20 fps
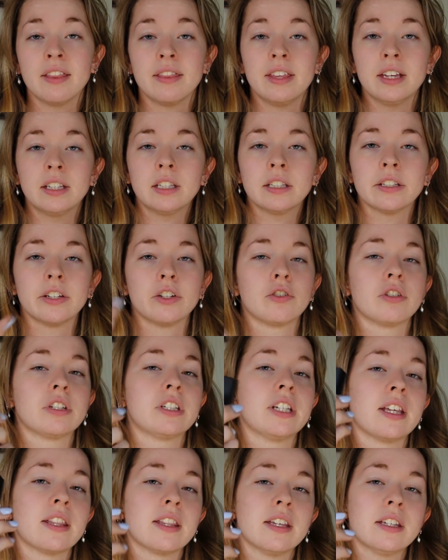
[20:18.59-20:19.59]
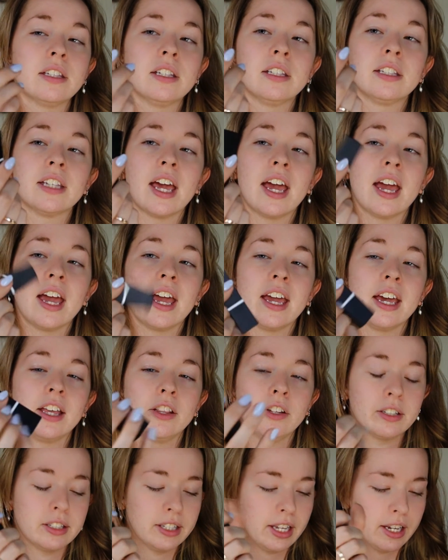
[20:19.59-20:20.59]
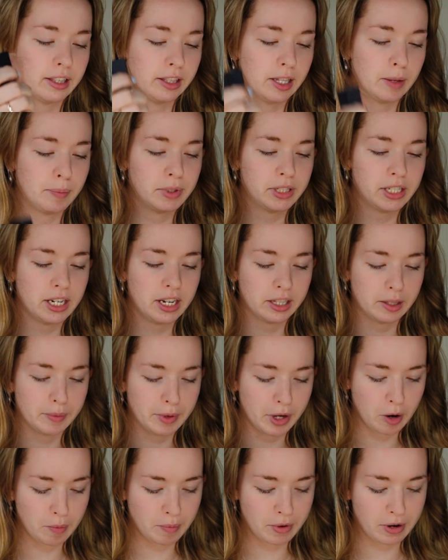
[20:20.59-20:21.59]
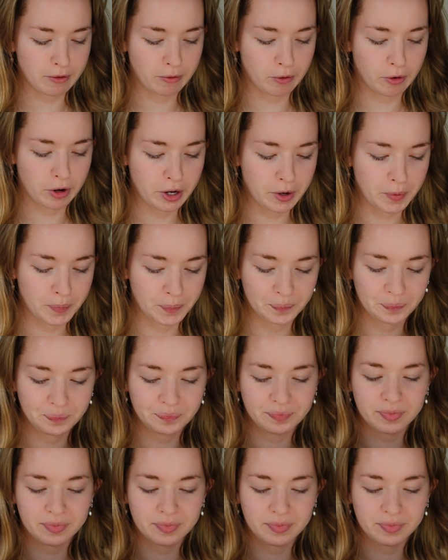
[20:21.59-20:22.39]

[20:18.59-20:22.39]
This is interesting. It looks like lipstick. Let me open it for you.